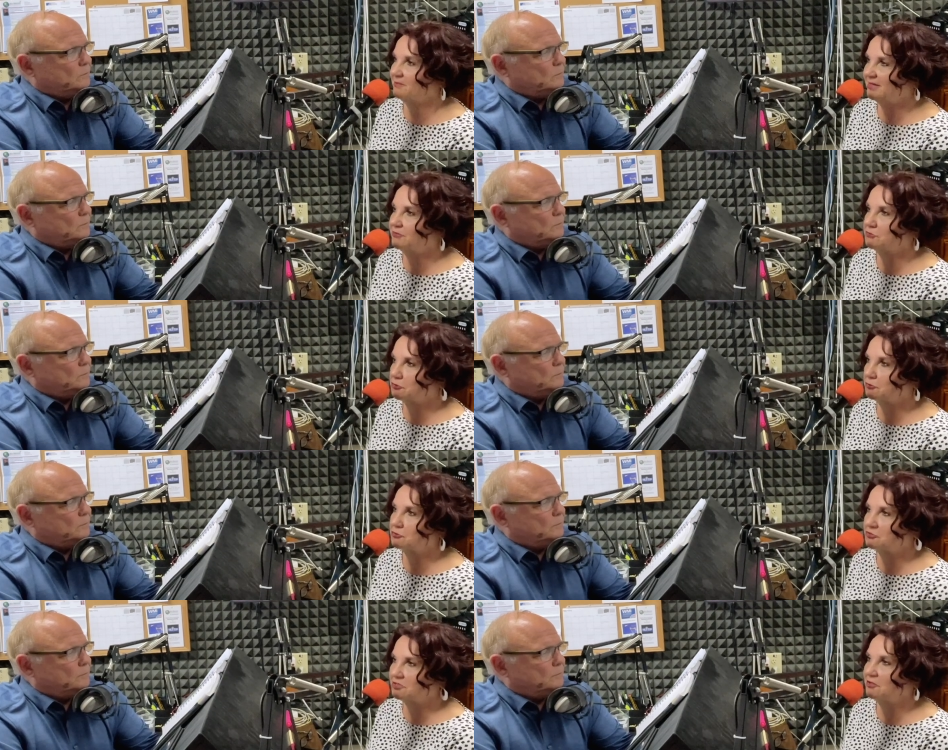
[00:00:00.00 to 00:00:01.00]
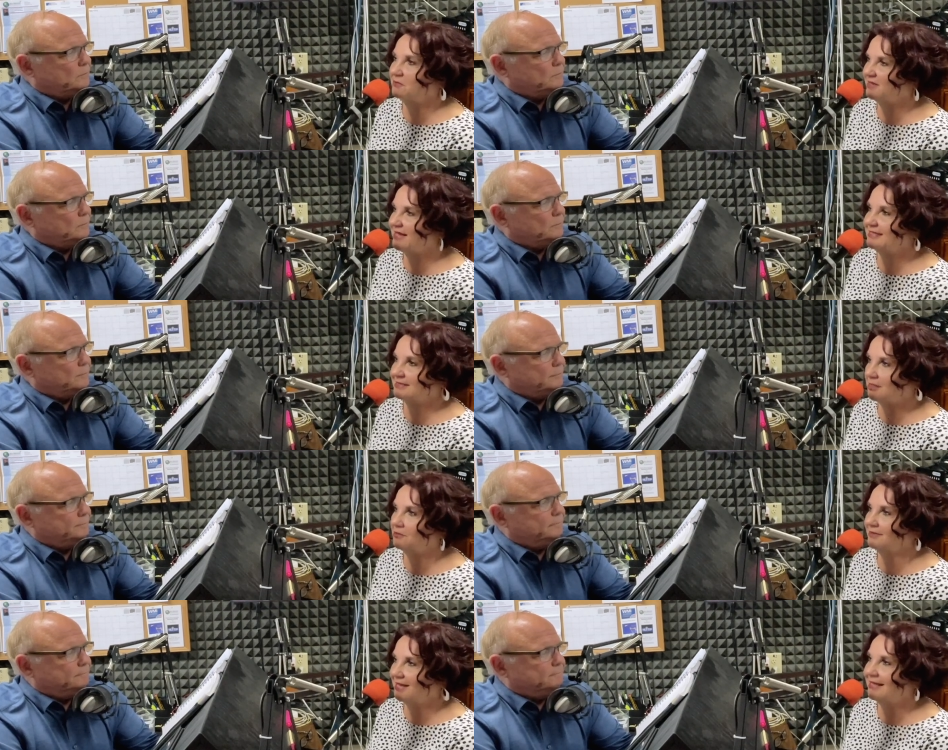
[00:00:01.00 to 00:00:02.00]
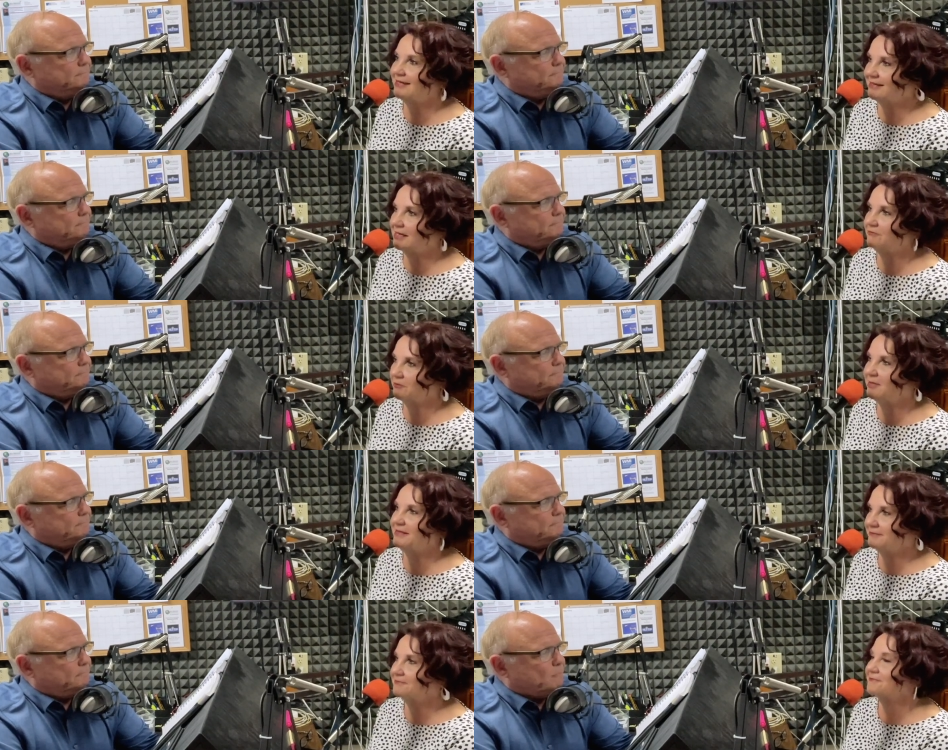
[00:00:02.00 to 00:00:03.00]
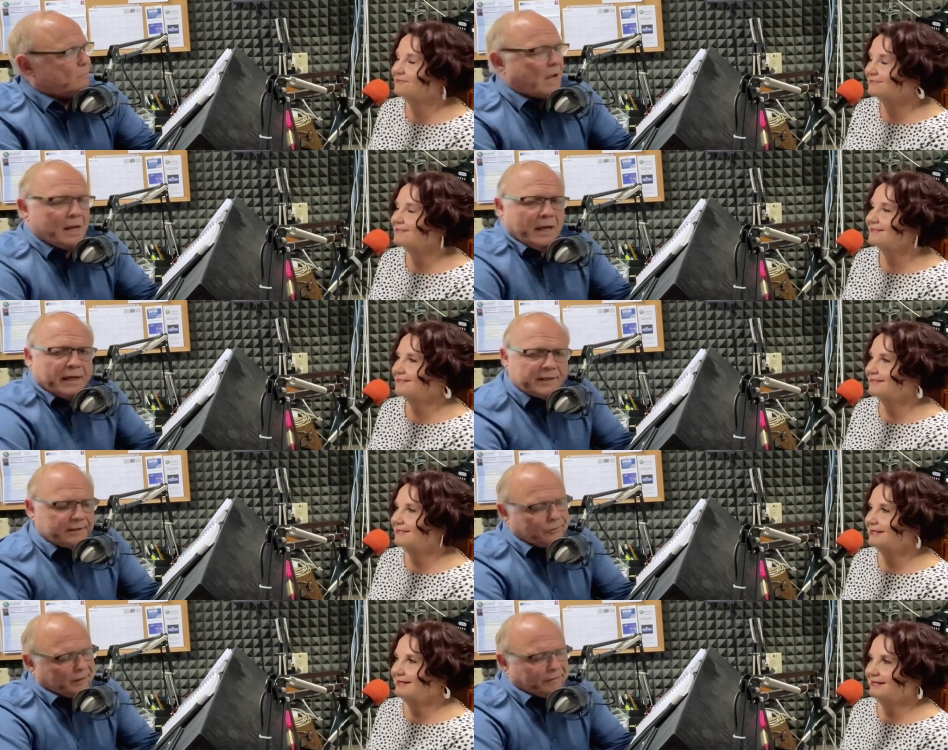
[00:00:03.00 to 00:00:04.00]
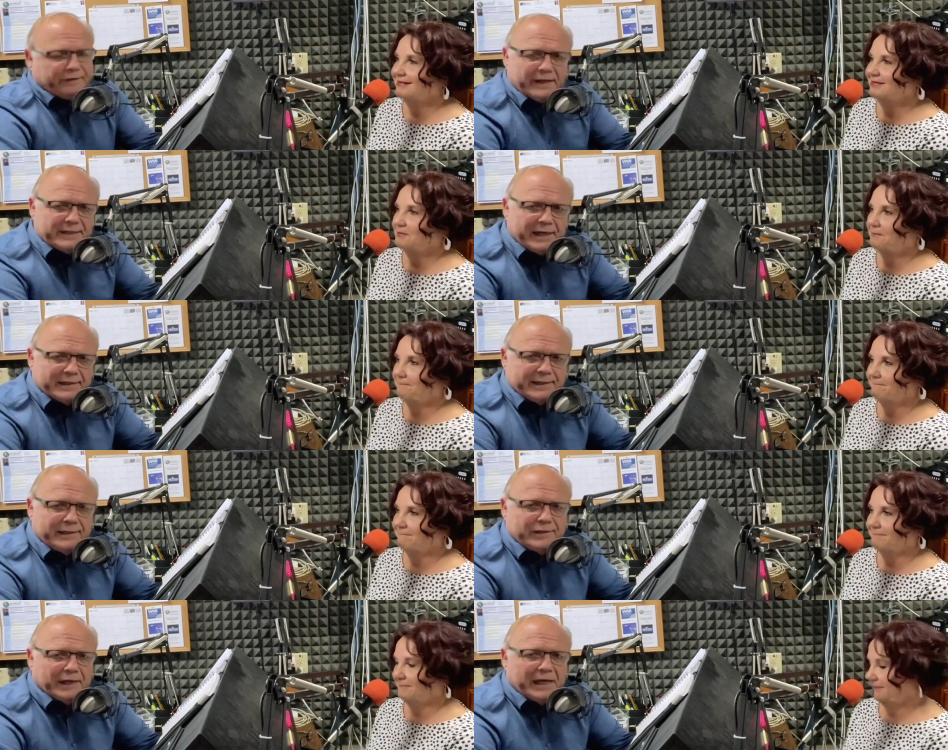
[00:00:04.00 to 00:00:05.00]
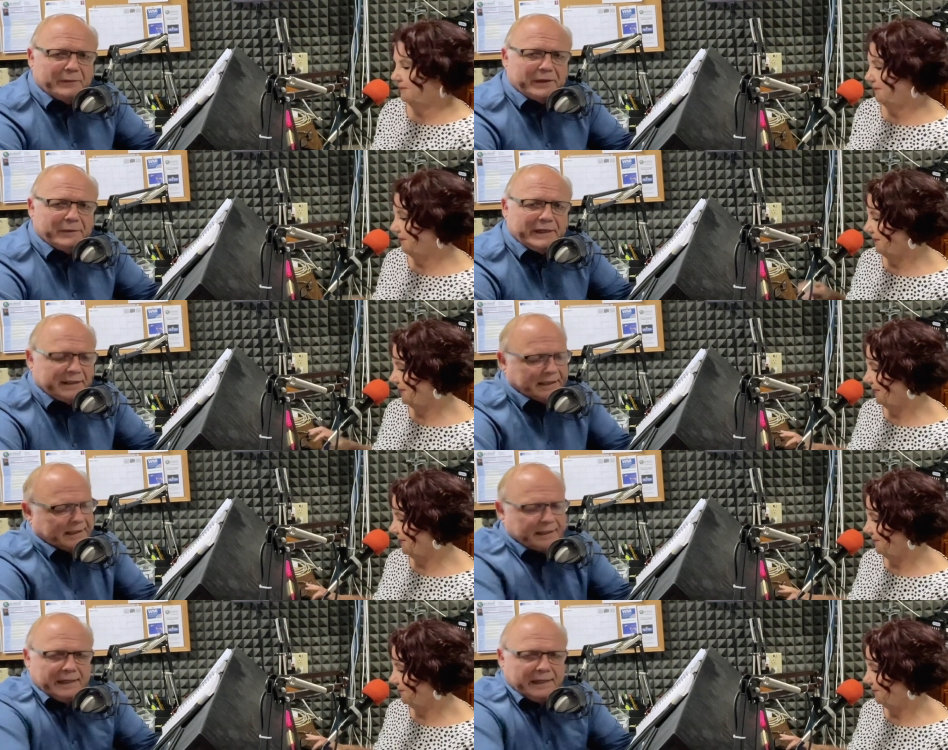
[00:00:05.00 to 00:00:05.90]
Speaker 1: be the church you know be that salt and light in government
Speaker 2: and she's doing a fantastic job i mean uh,